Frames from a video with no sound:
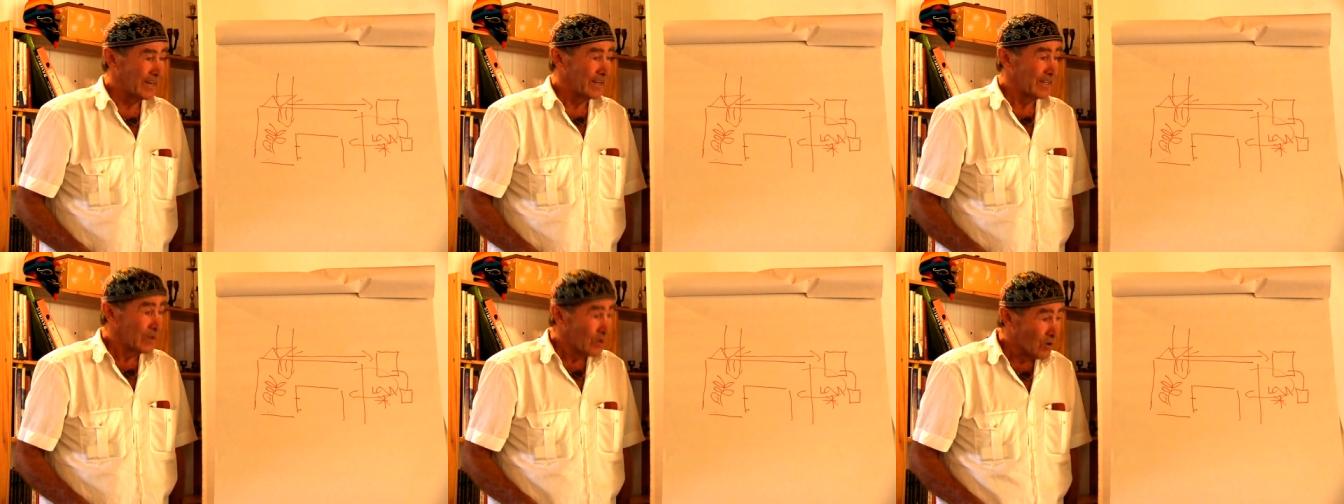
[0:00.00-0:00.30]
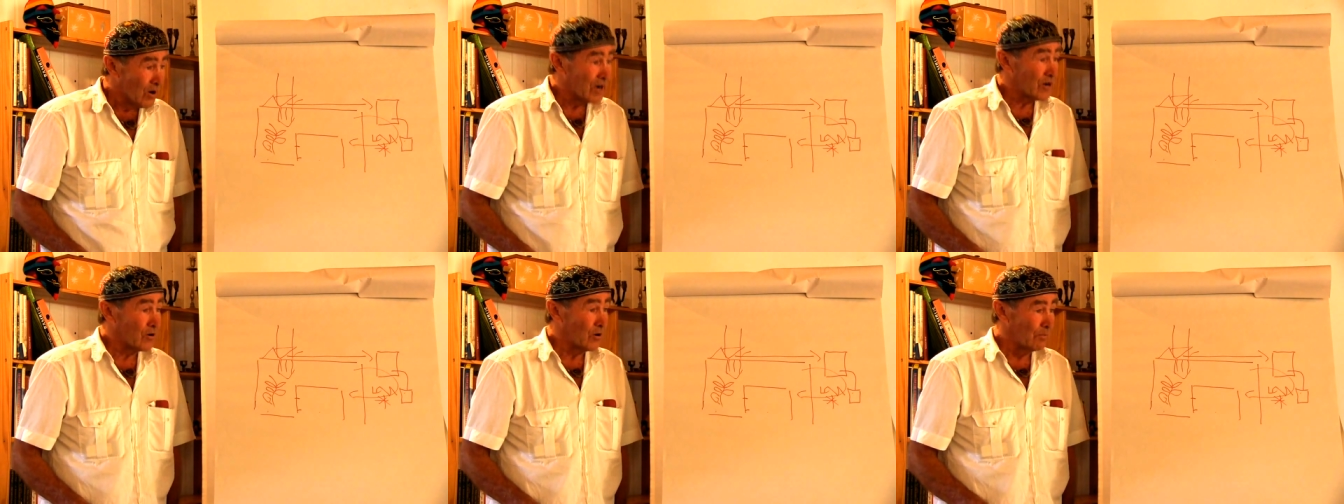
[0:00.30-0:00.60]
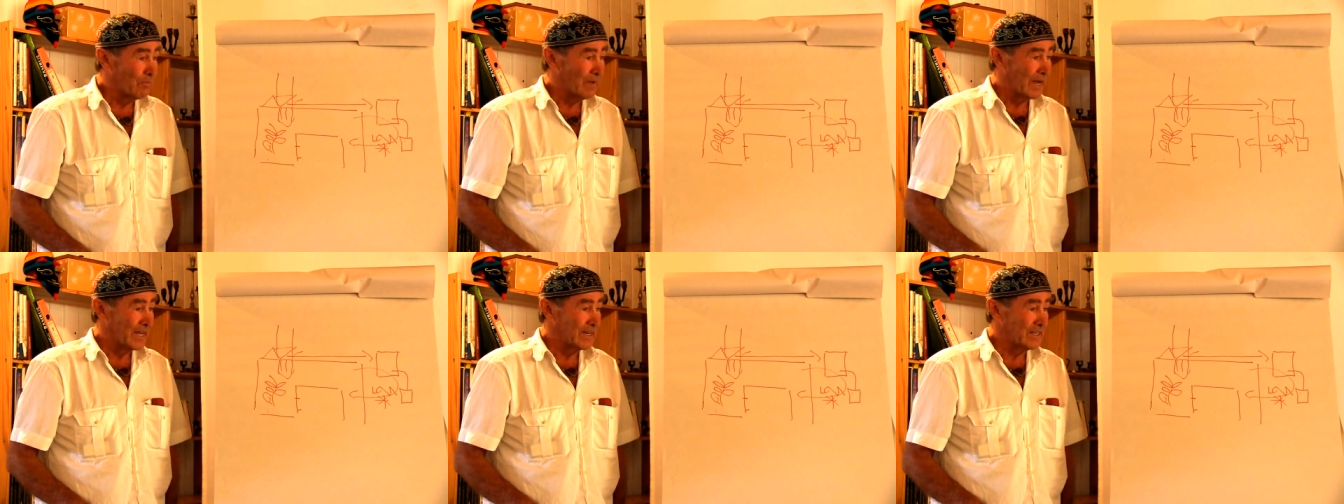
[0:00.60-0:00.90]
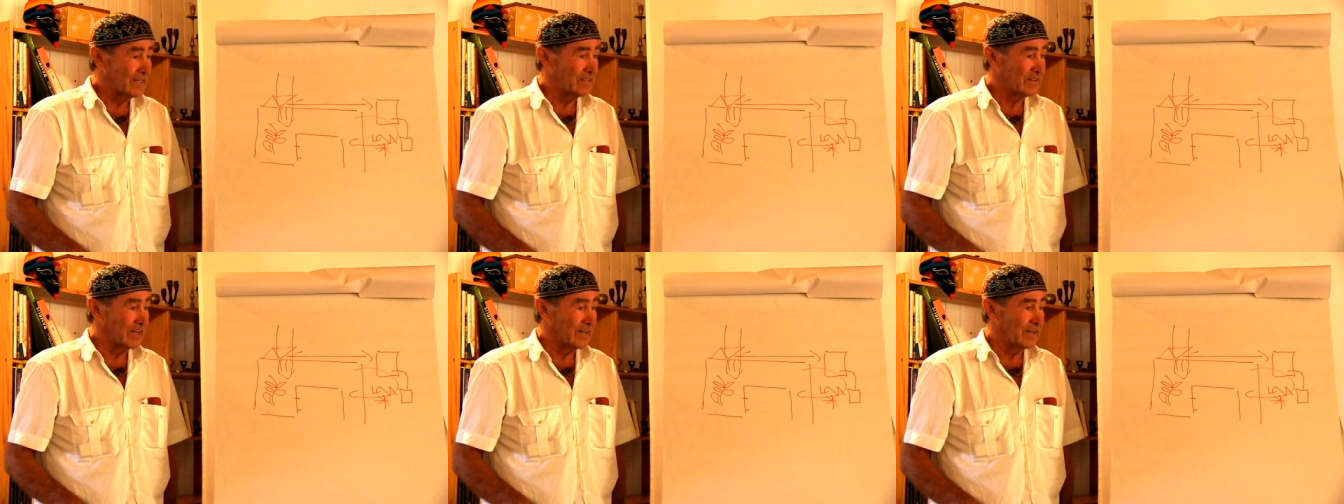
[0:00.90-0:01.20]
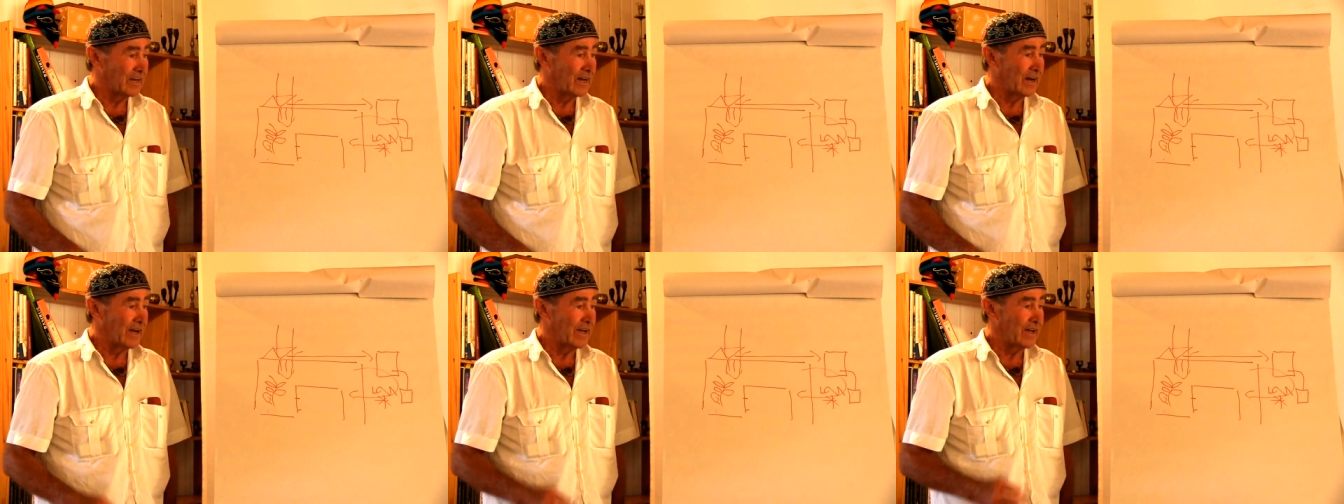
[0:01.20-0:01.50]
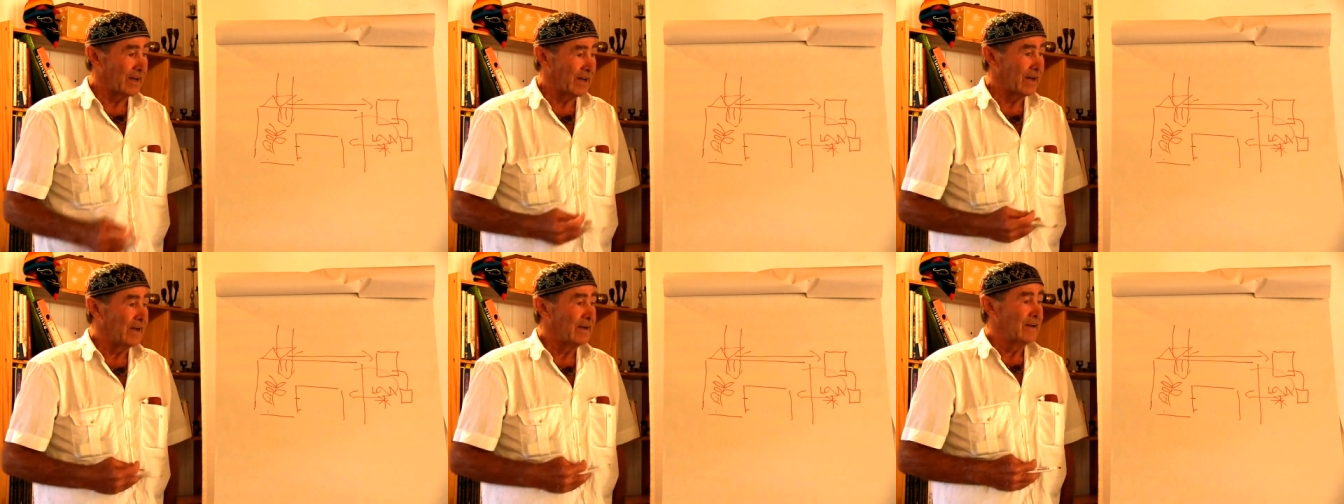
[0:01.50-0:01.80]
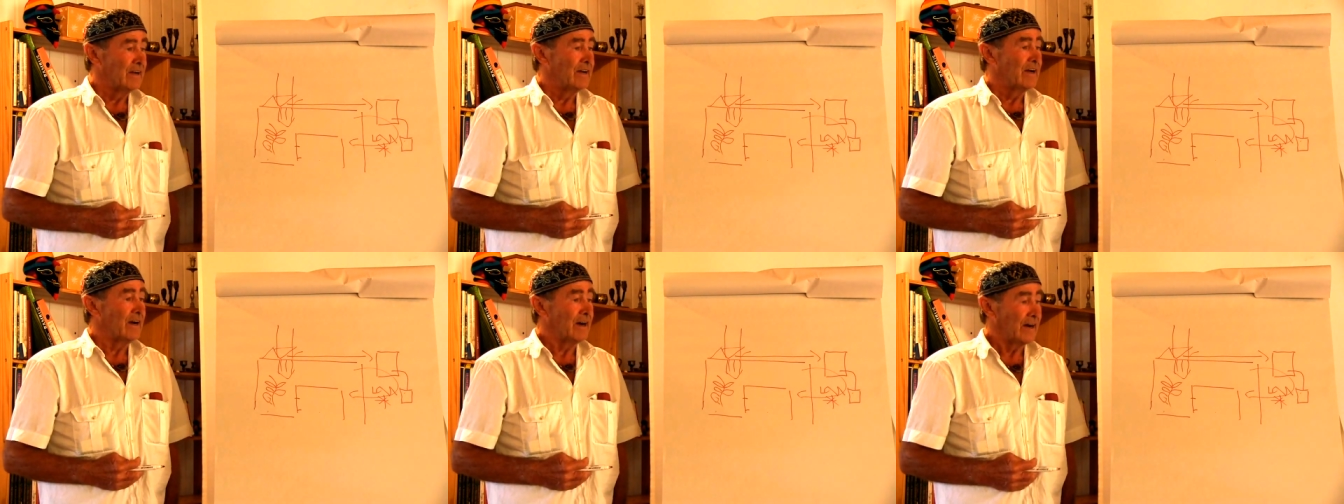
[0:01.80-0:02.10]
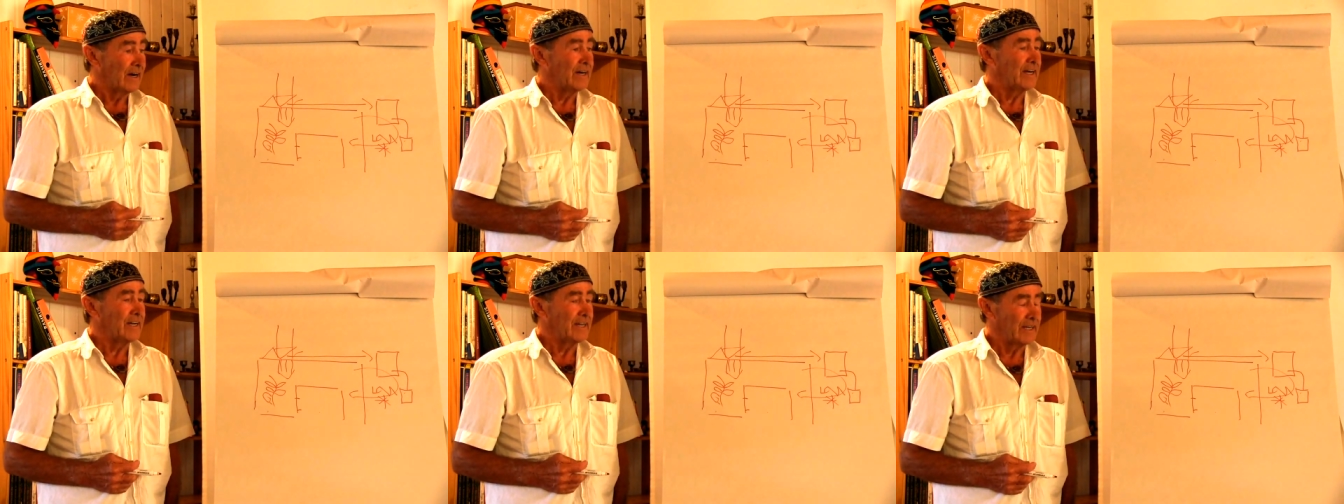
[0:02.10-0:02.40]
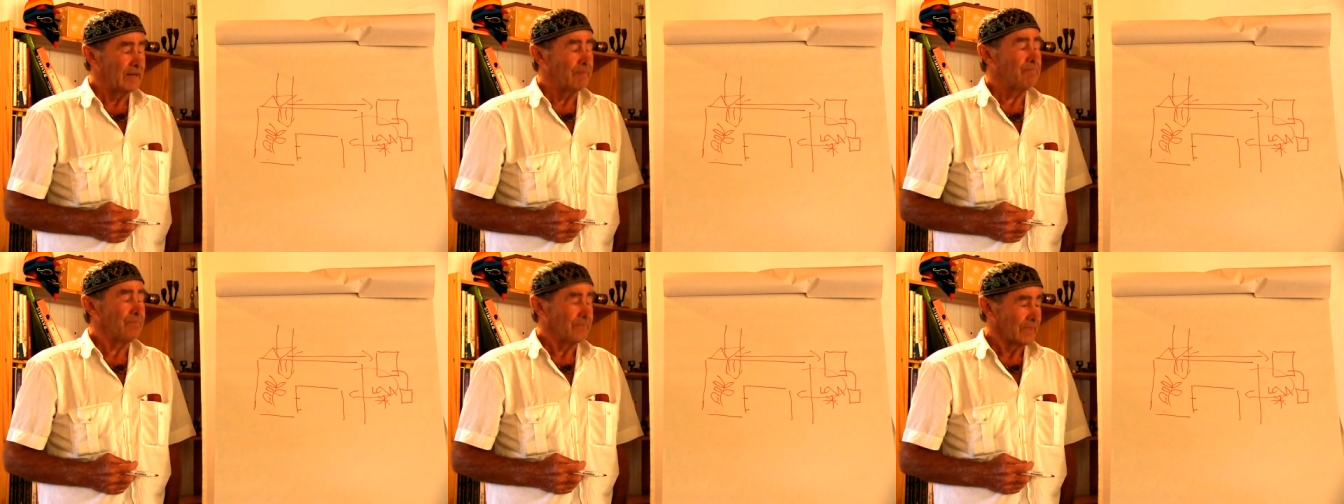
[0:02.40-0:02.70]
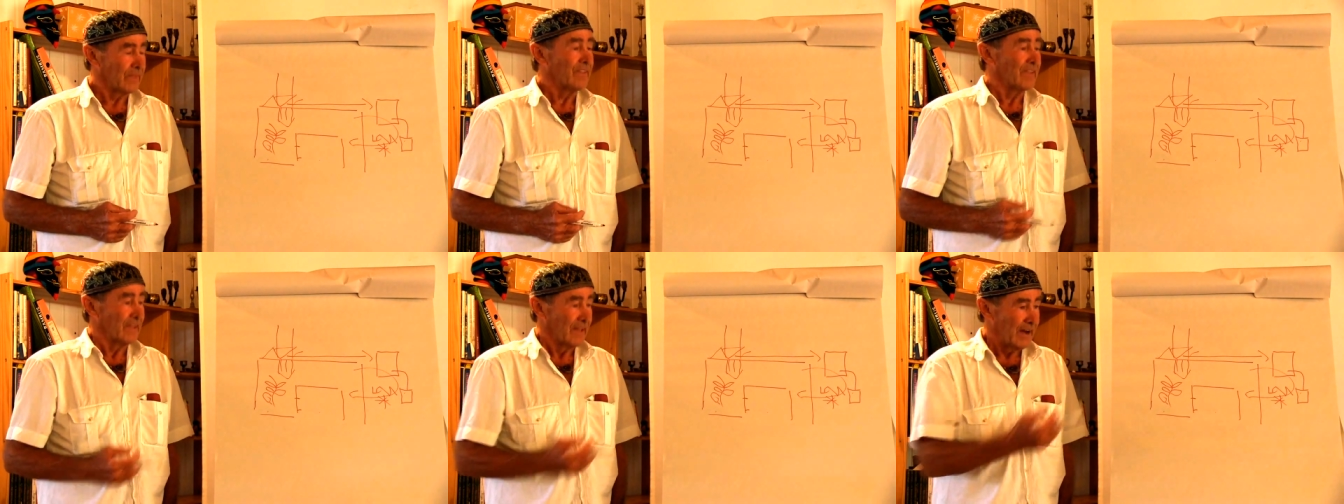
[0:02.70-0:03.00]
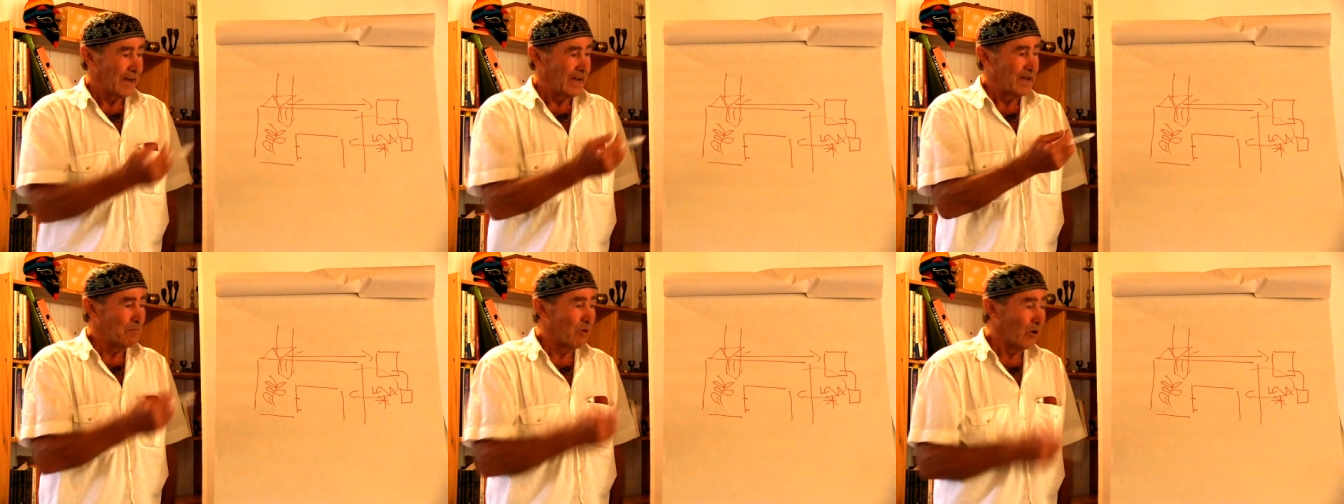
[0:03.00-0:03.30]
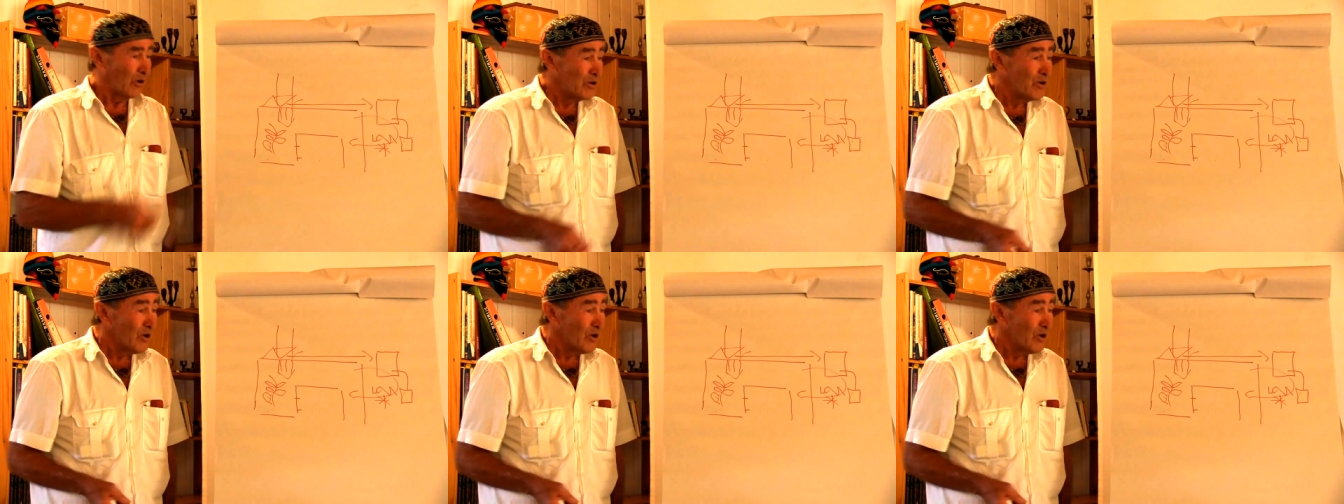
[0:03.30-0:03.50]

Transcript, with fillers: your comment, and I'm on